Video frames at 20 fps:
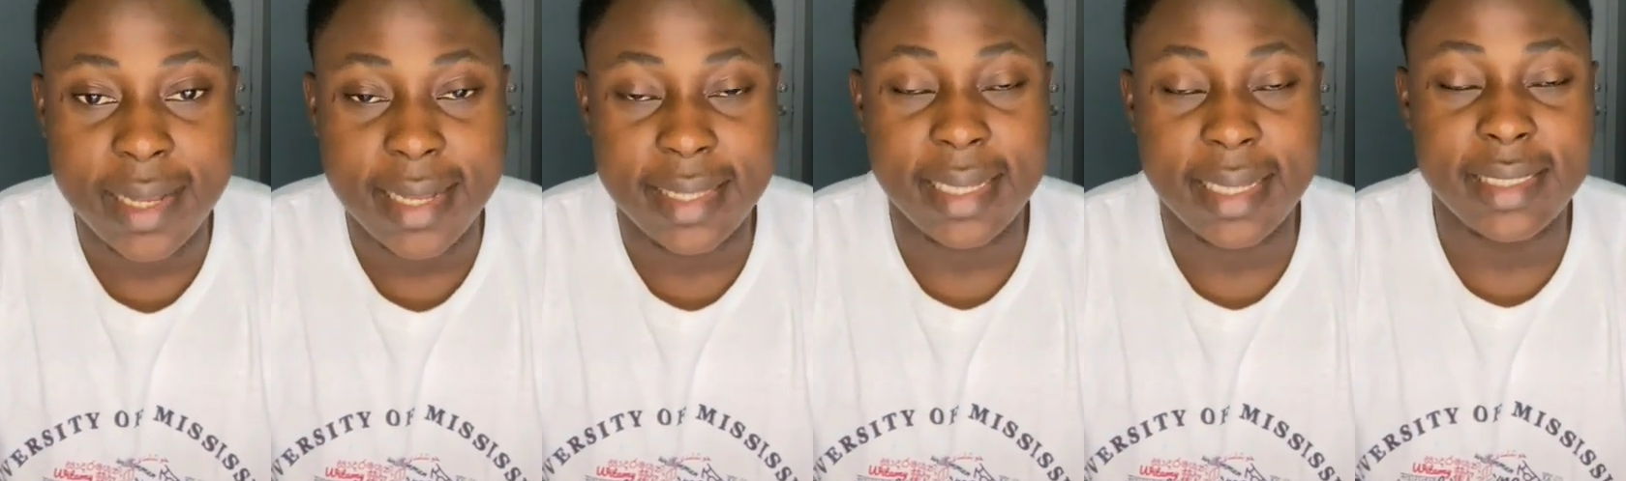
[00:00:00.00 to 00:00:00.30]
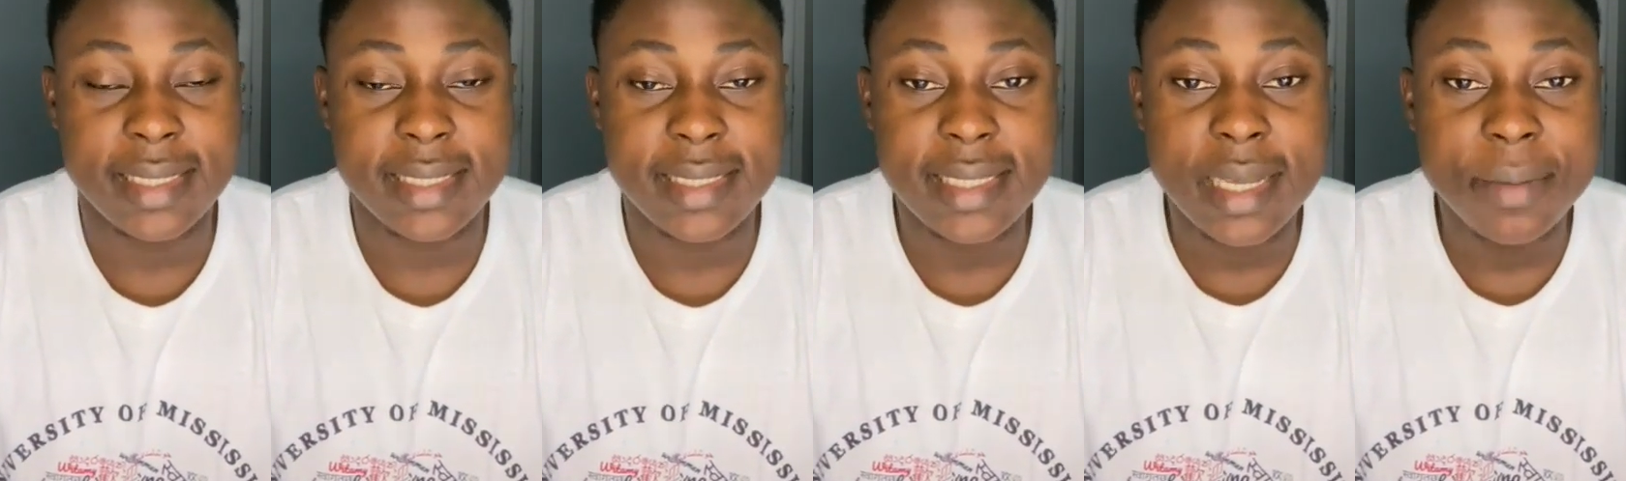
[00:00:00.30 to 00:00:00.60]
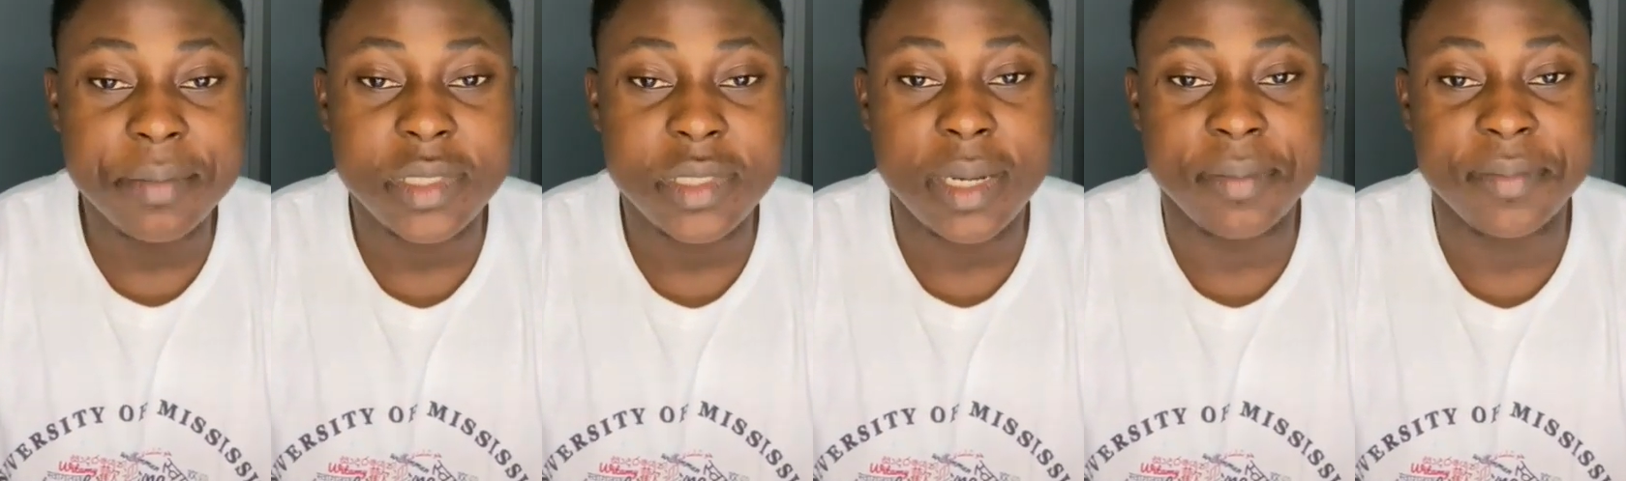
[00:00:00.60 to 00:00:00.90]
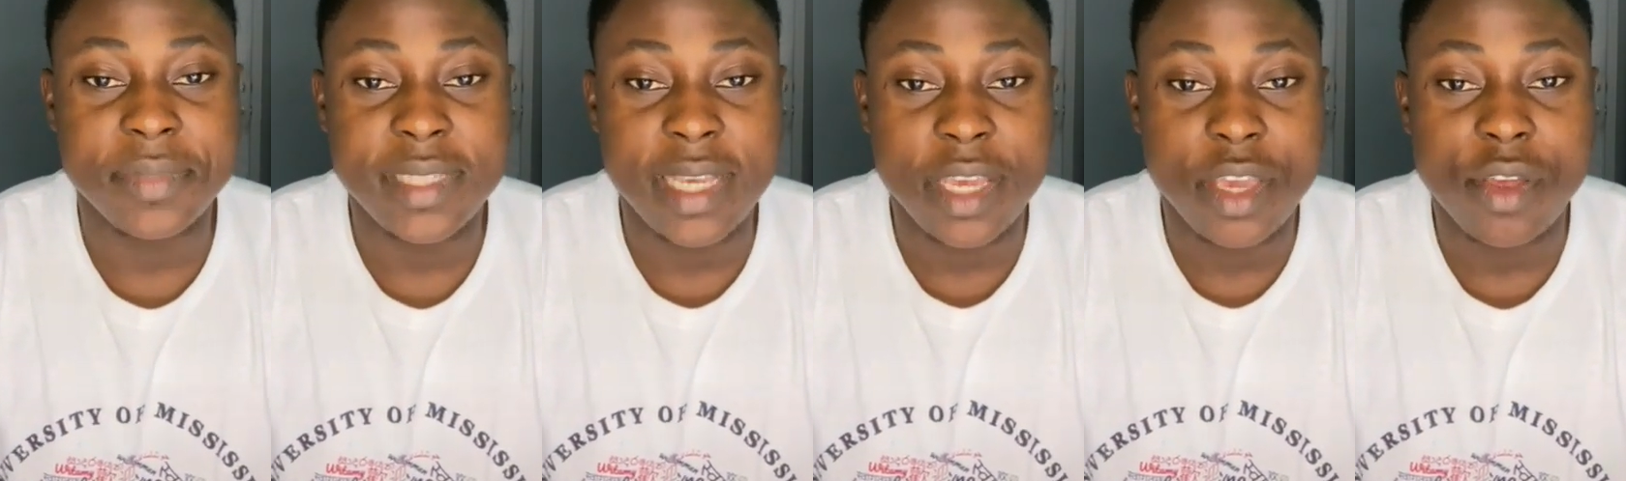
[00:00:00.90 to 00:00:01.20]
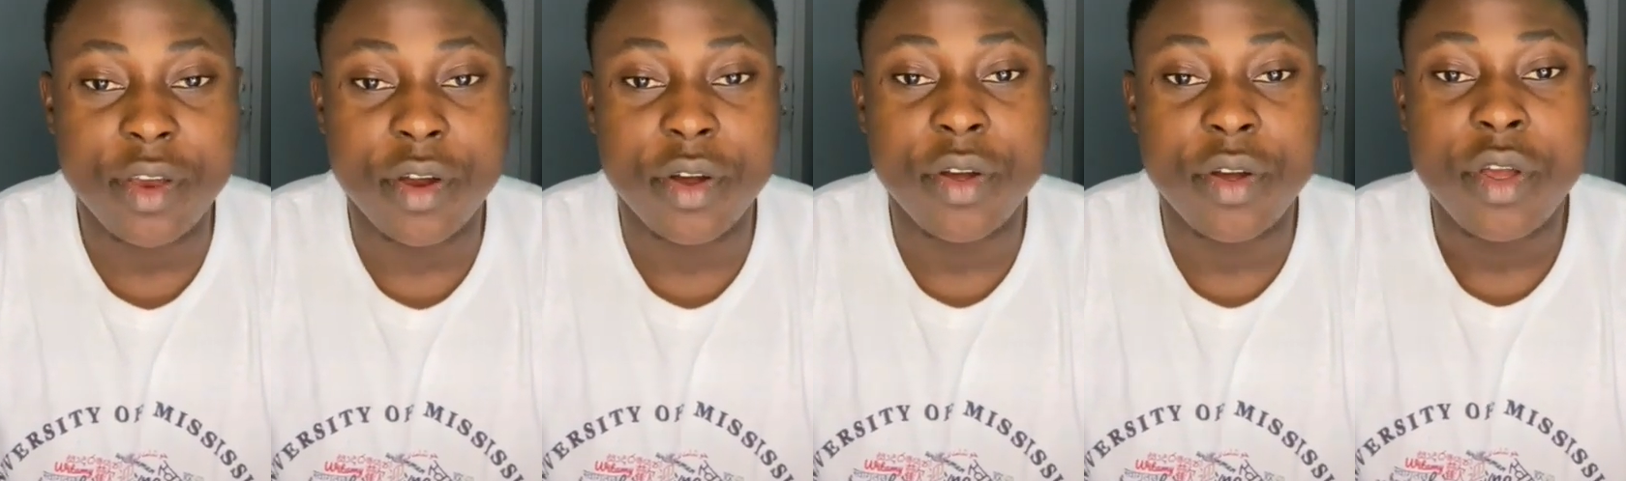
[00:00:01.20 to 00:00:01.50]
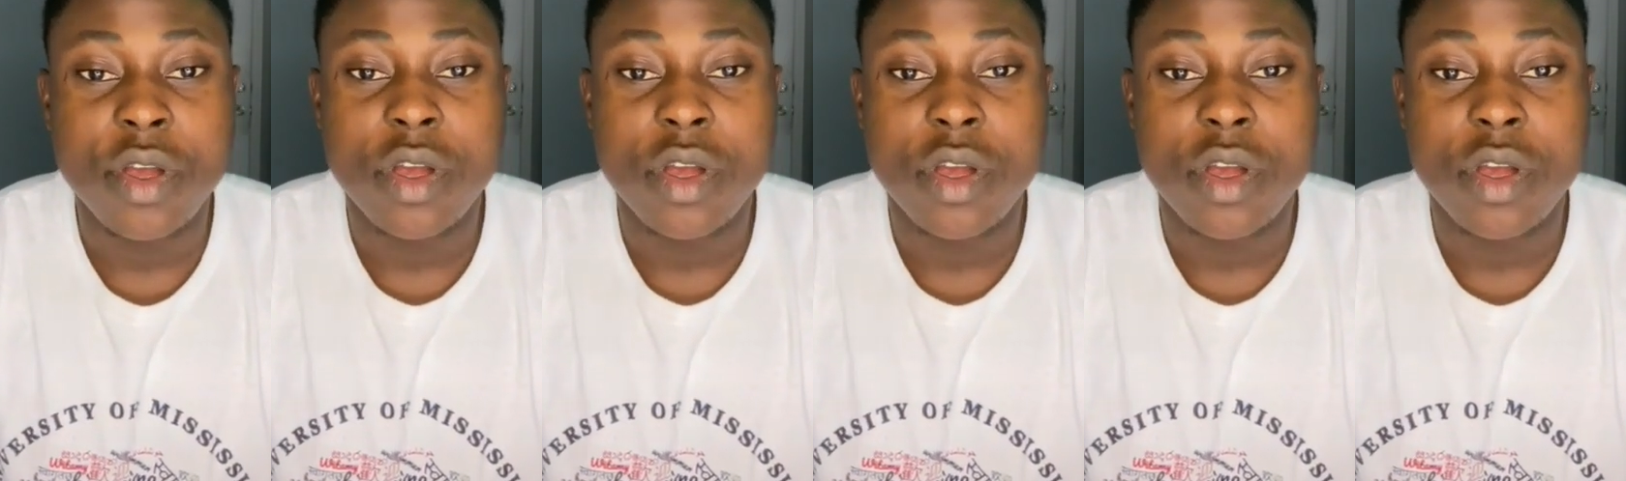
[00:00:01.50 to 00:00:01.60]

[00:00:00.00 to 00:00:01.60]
and at the same time secure